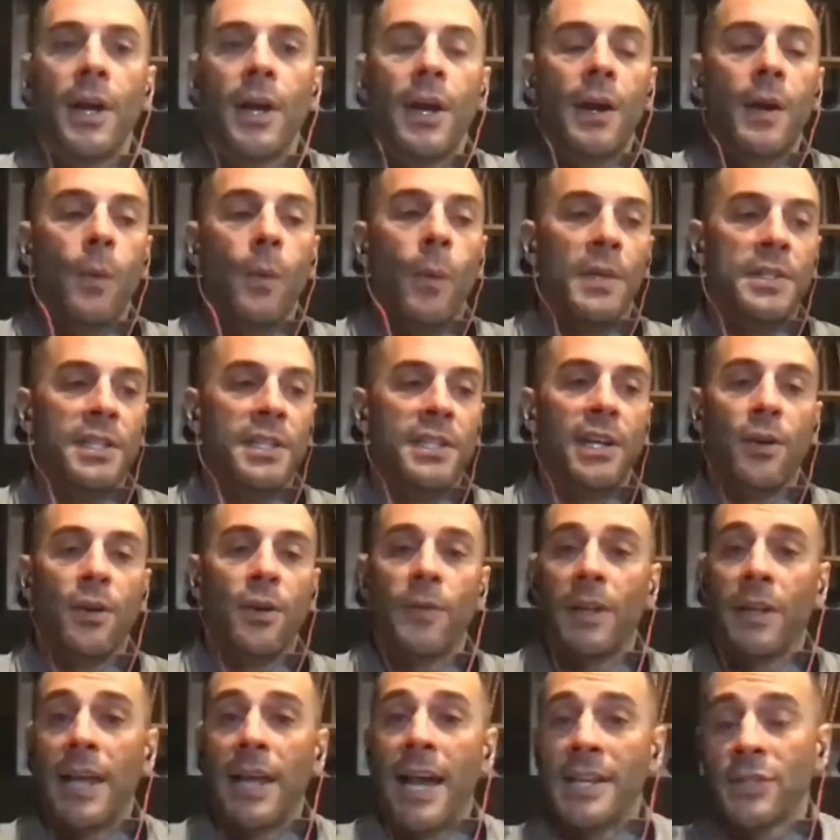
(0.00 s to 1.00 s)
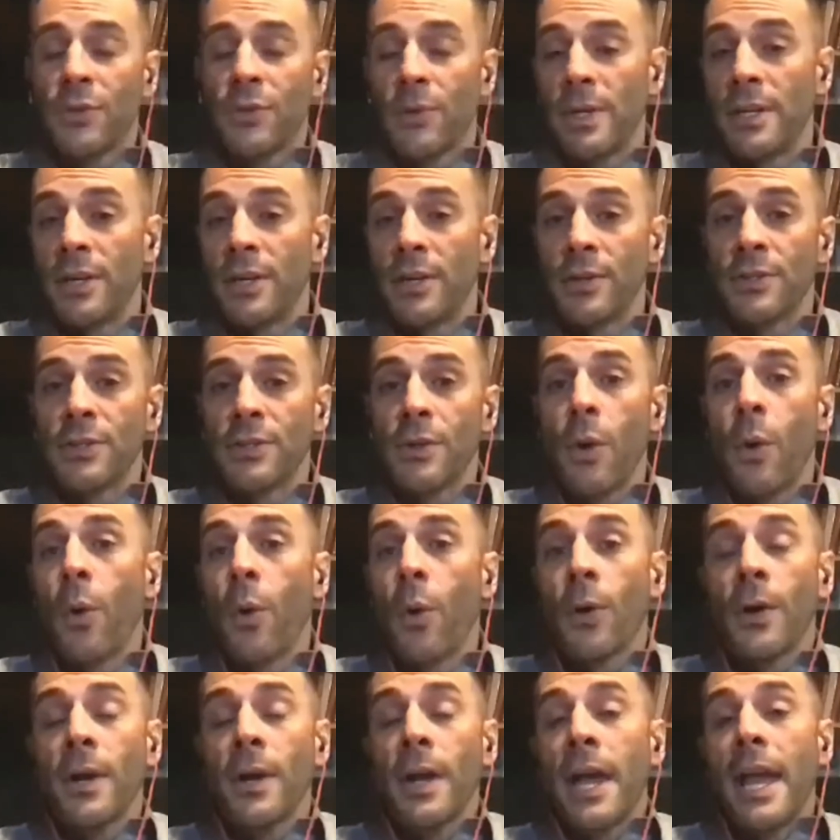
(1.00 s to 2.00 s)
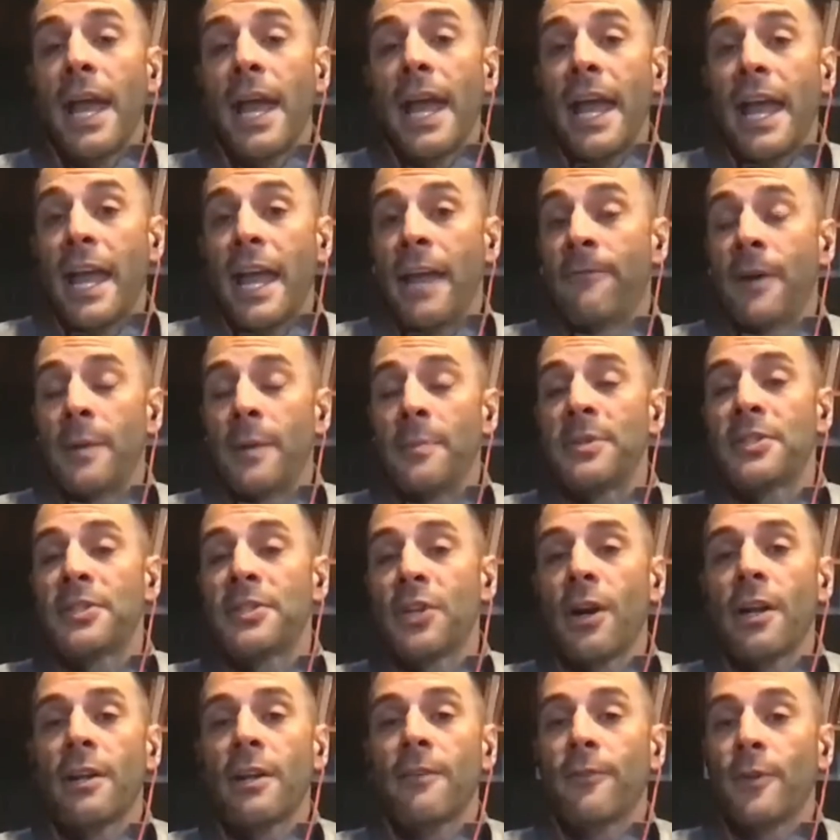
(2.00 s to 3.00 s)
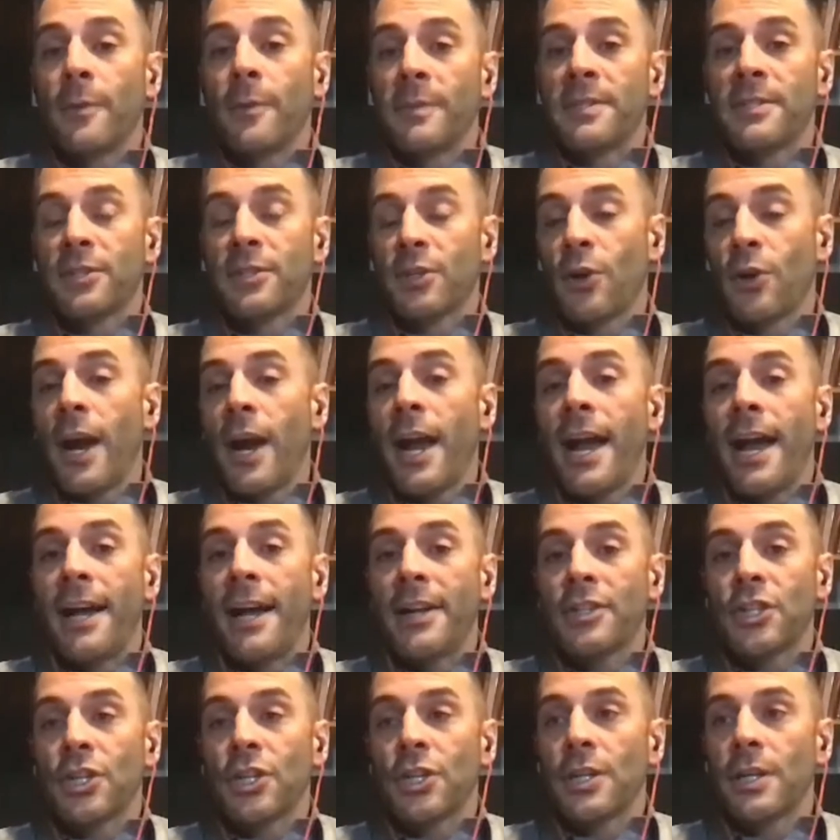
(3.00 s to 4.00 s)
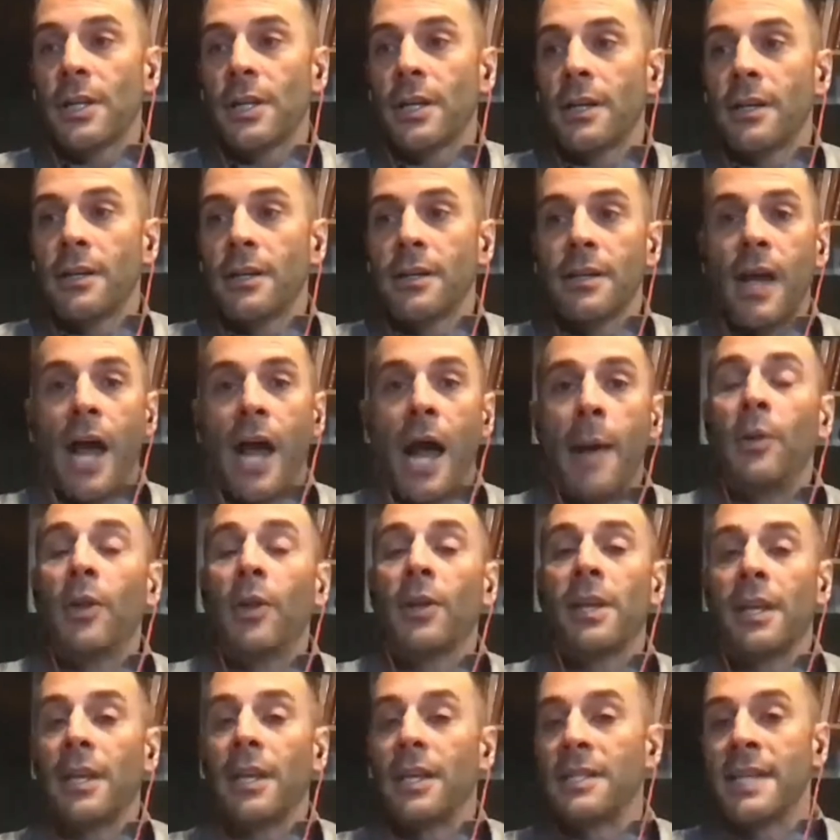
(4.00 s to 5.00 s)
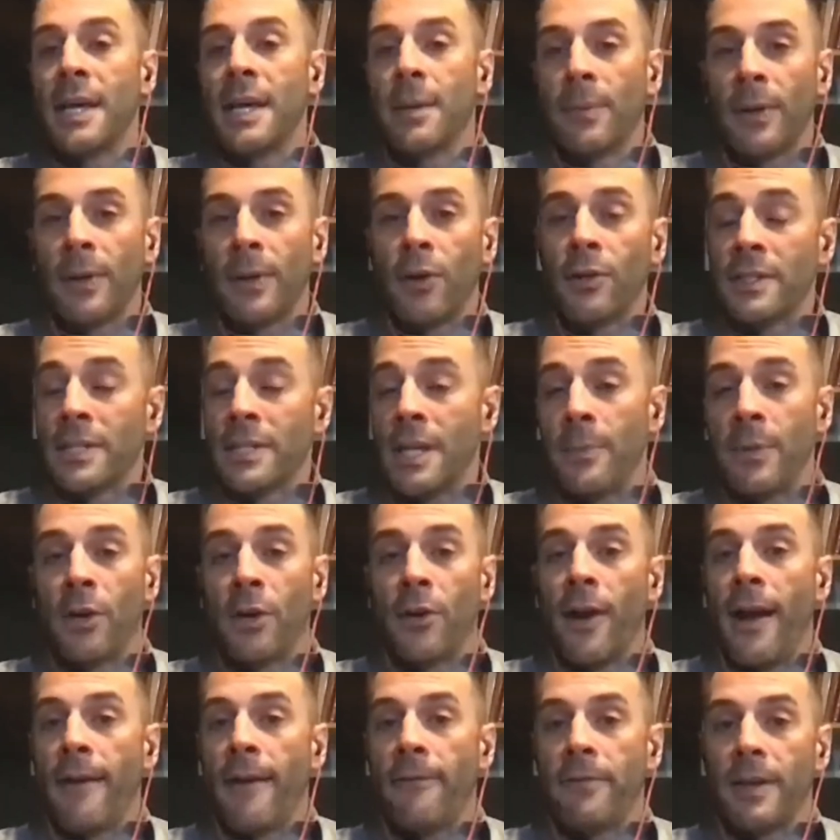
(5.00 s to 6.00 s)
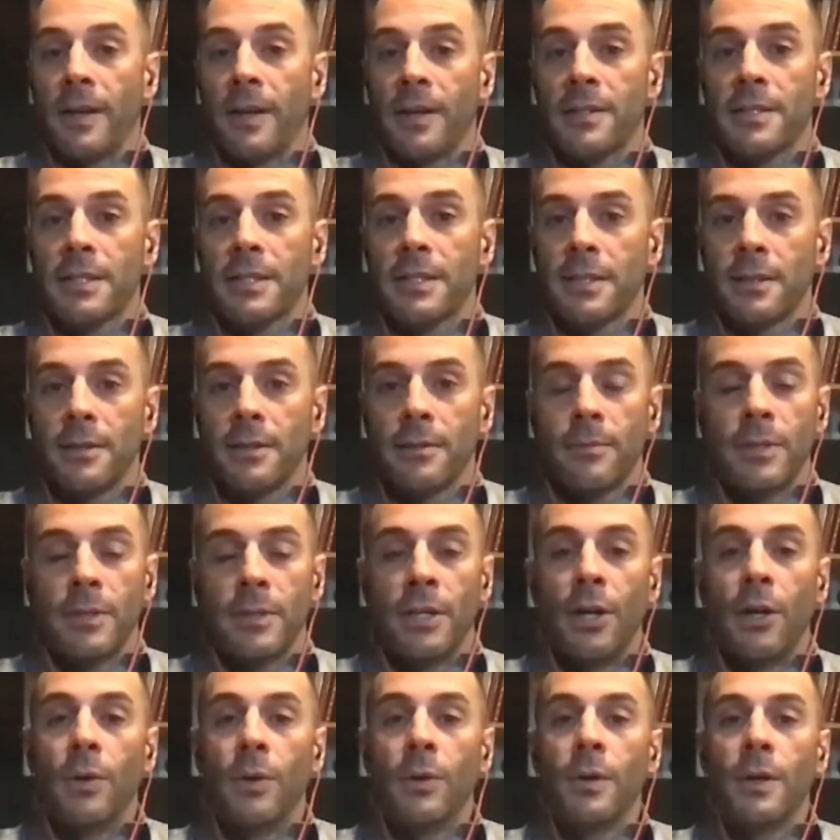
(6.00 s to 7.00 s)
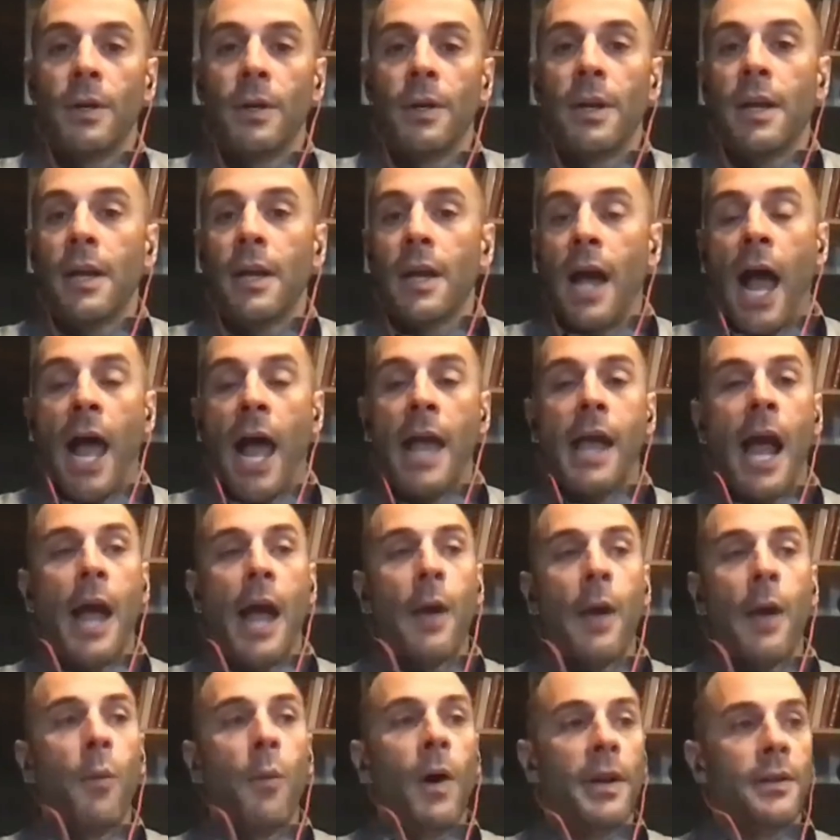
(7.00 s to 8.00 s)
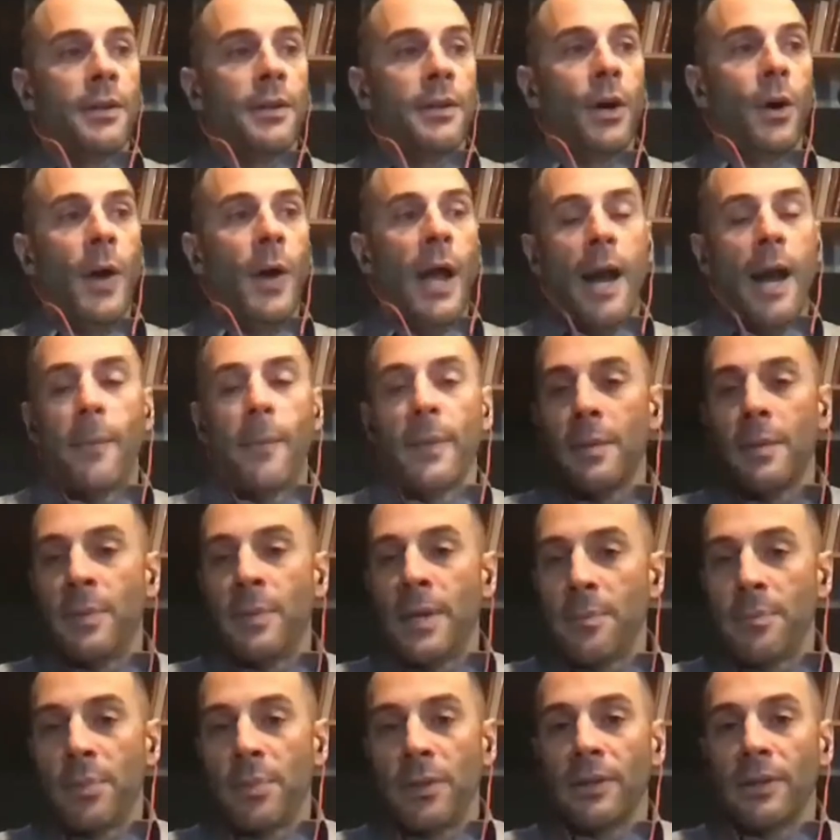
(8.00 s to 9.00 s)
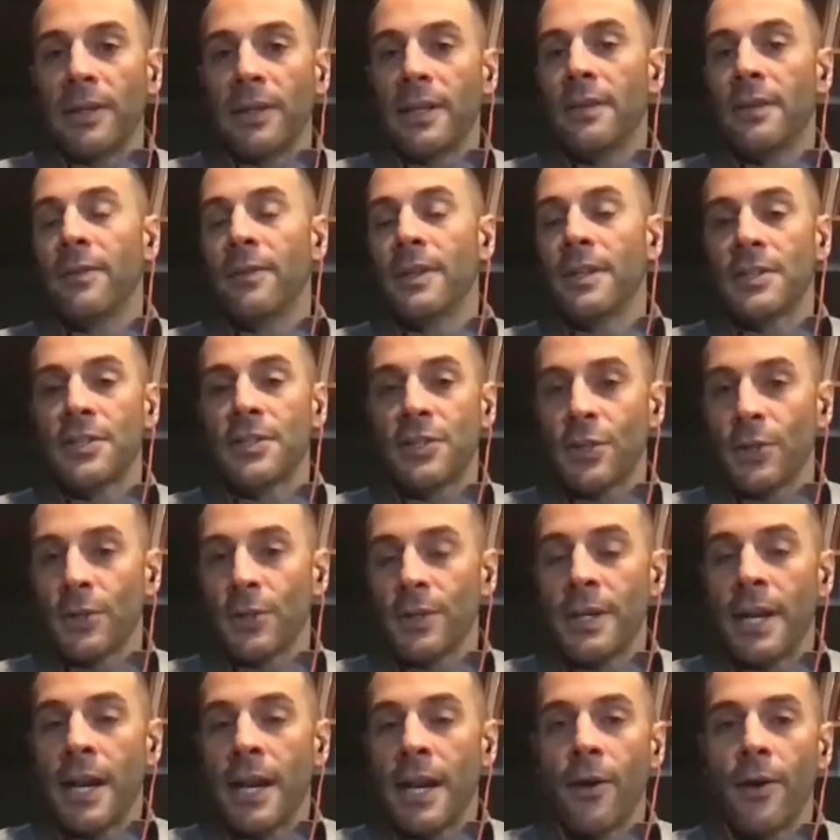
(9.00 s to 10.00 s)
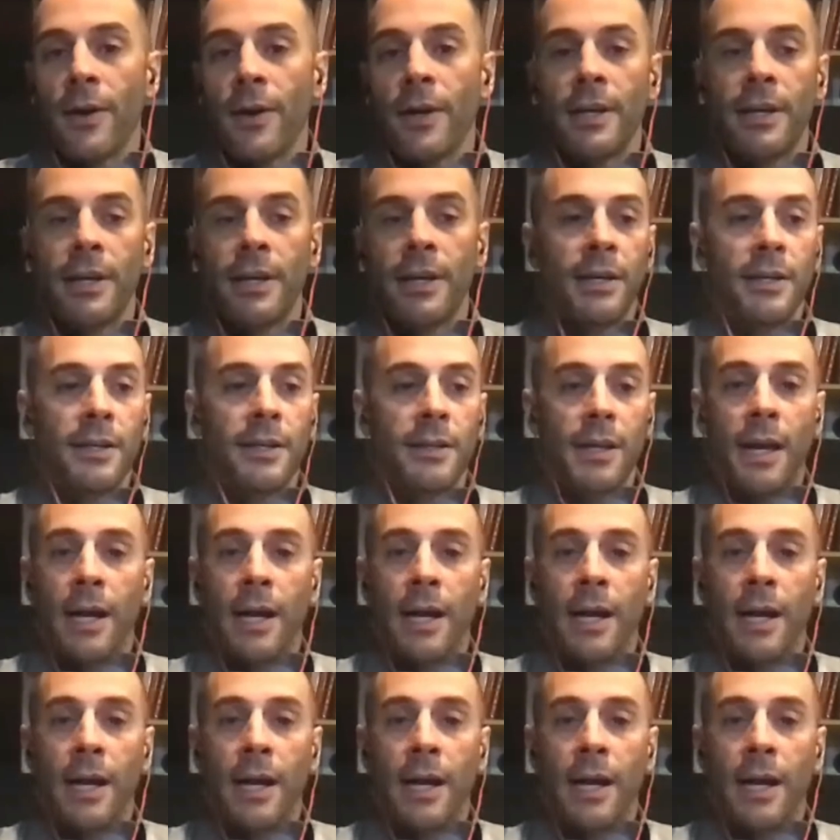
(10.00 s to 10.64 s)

What's it done over the last three years? Or if I'm starting from scratch, I'm looking at dem- demographics. Right. You know, I, I want to know how many people live in a certain area.